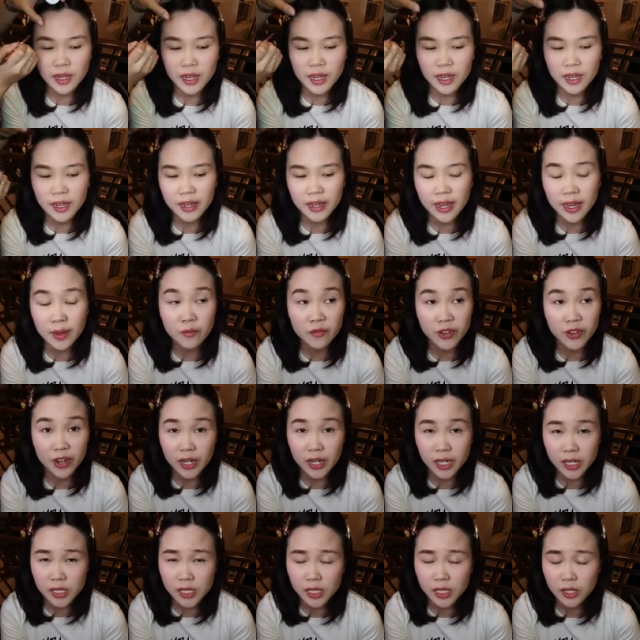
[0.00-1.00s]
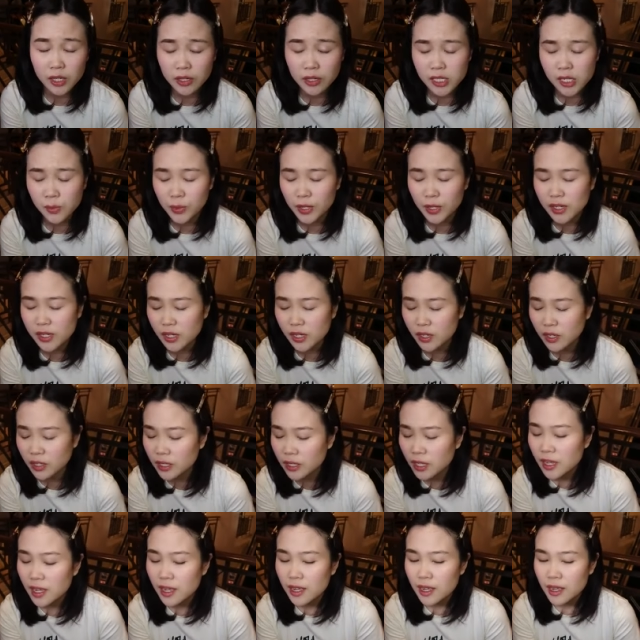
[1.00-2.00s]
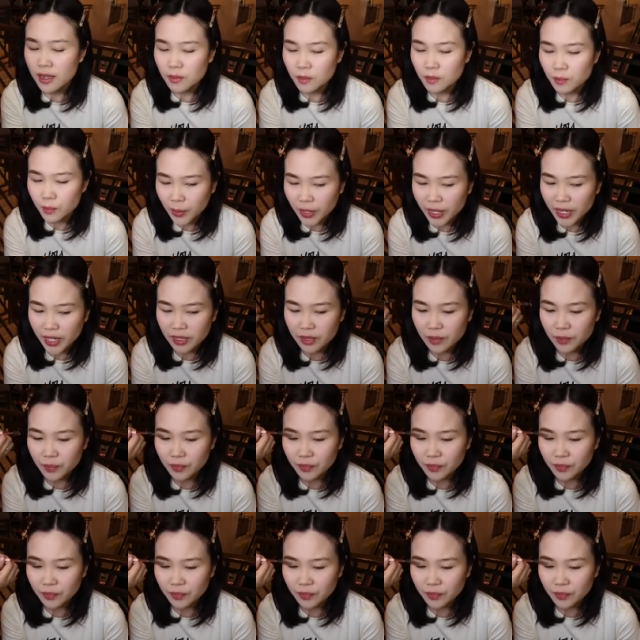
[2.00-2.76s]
I am very insecure as a person, but